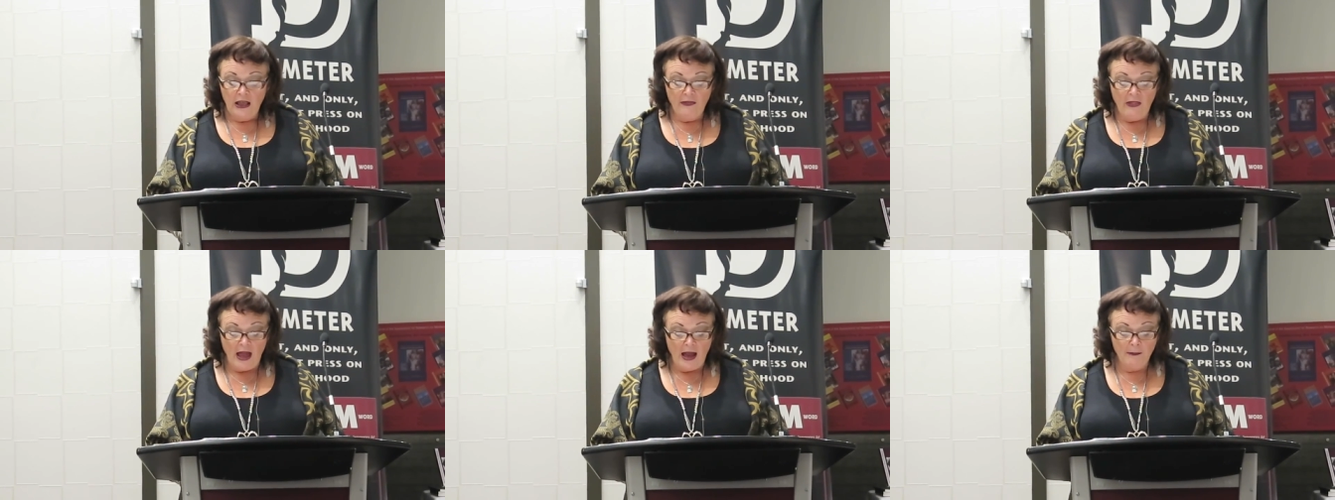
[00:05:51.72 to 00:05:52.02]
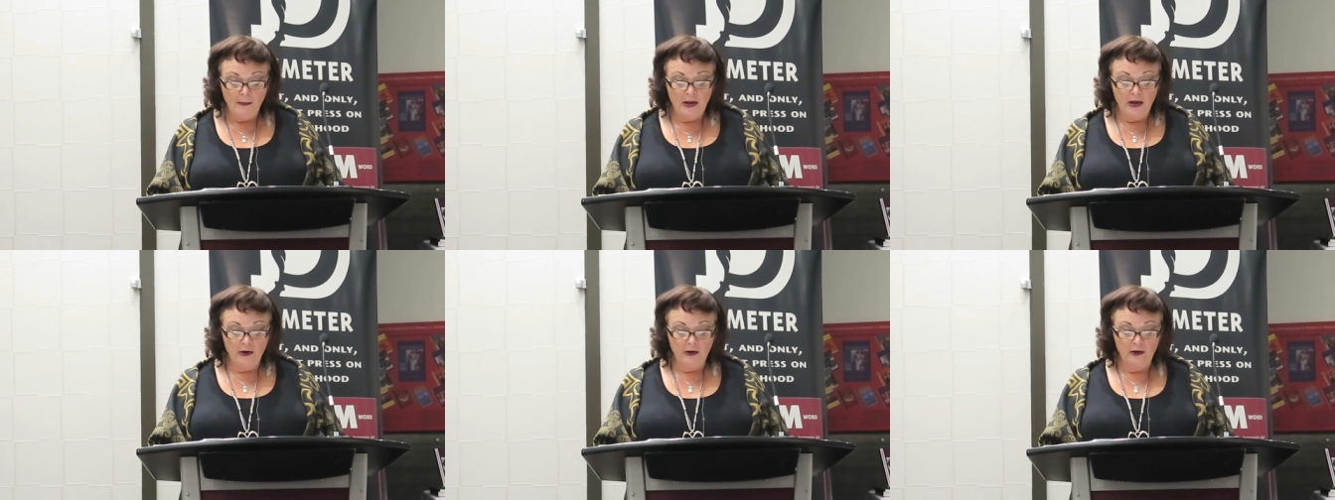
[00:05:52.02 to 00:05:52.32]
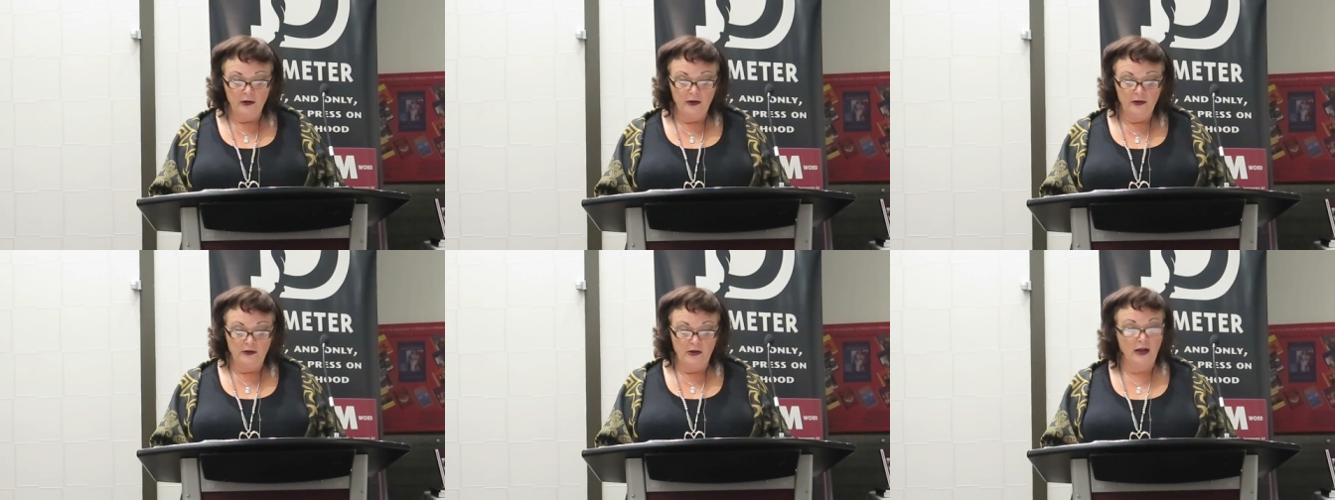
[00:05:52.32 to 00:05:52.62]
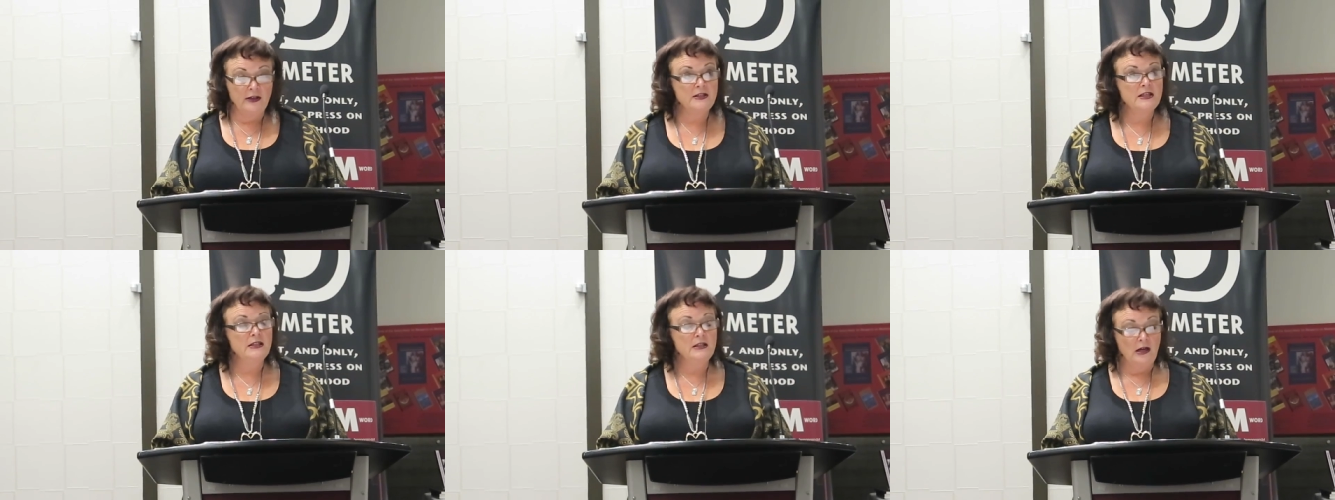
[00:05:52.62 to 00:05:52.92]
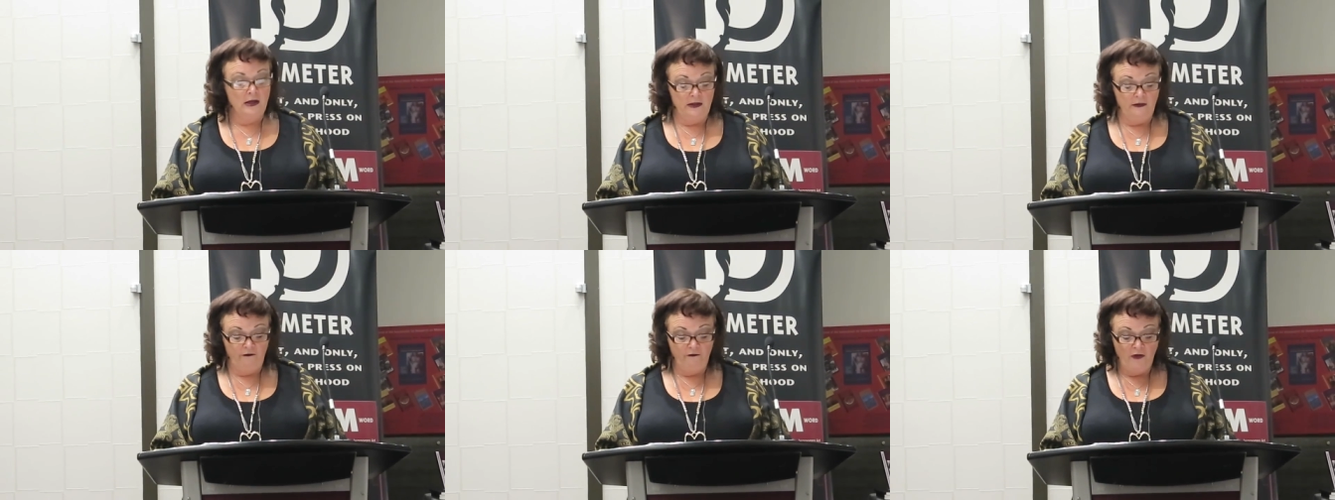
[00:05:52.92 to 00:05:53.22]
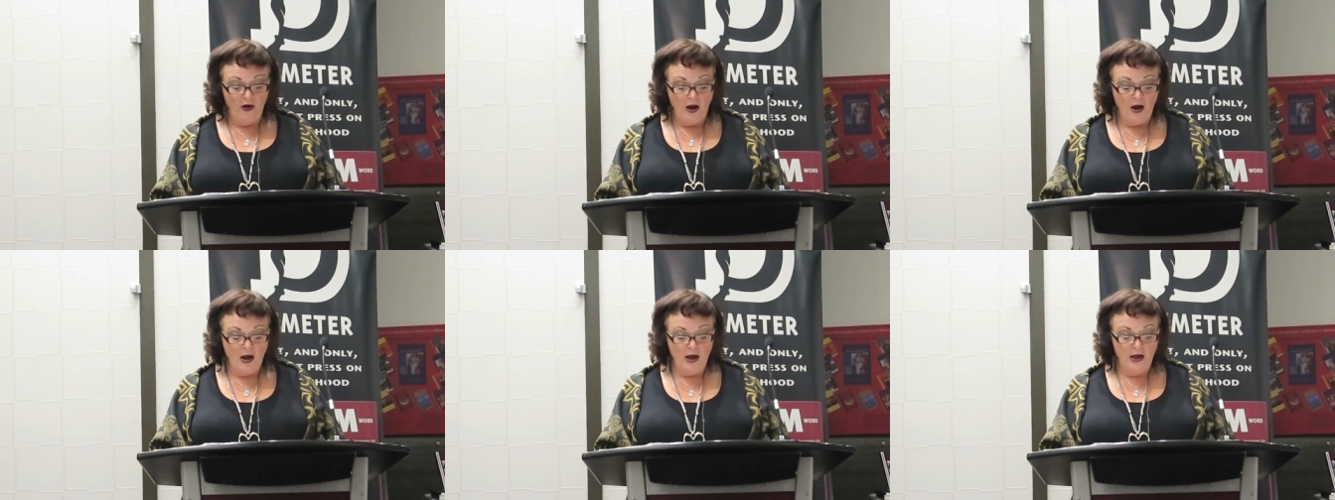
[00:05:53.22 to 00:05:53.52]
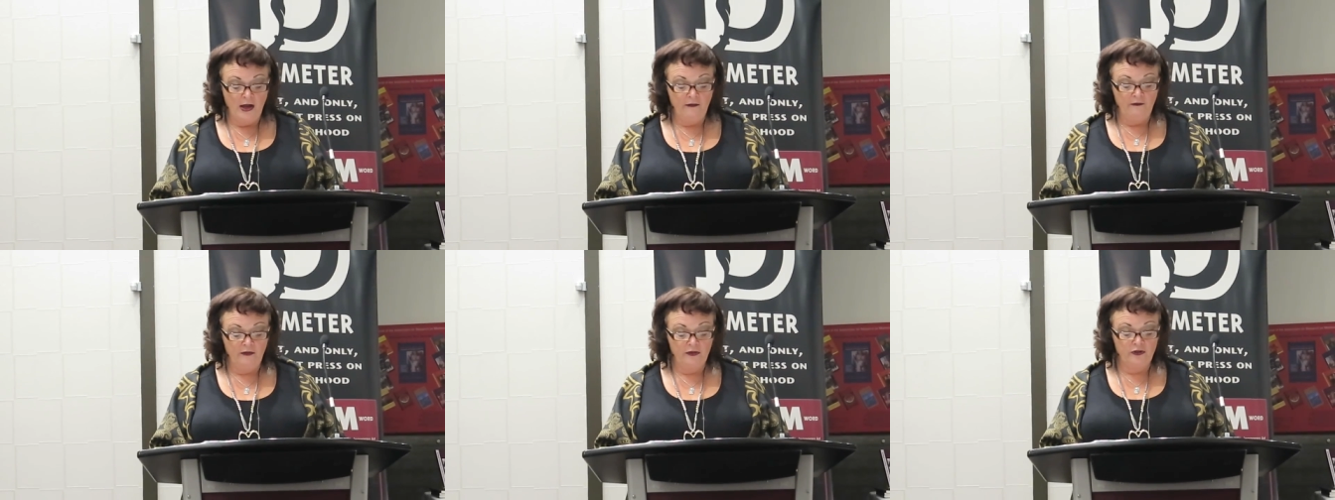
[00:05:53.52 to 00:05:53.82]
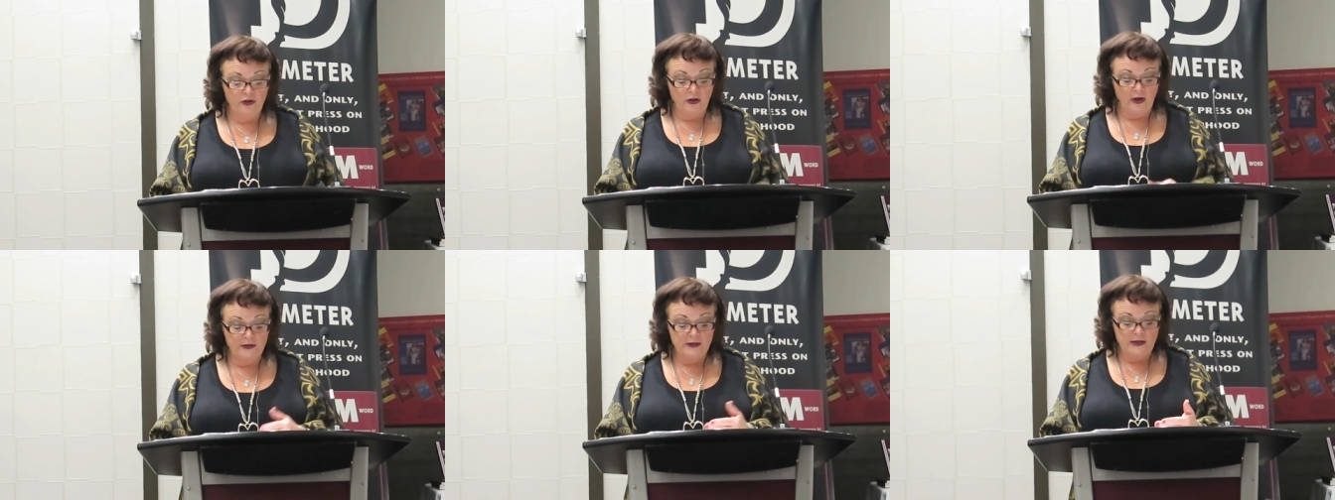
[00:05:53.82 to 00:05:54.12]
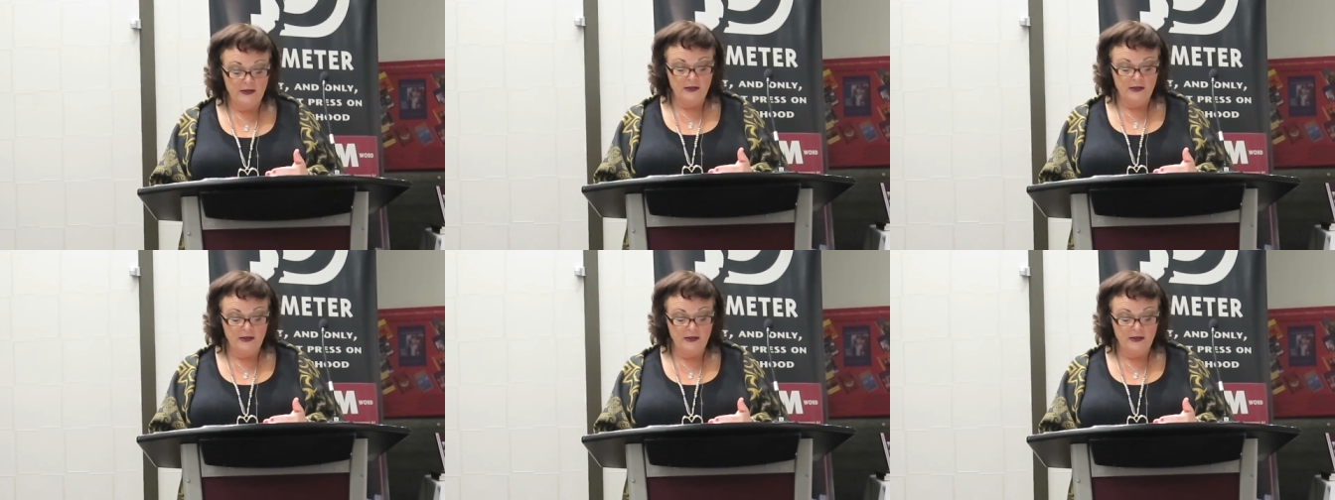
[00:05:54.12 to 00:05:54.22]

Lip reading: In that period, 1995 to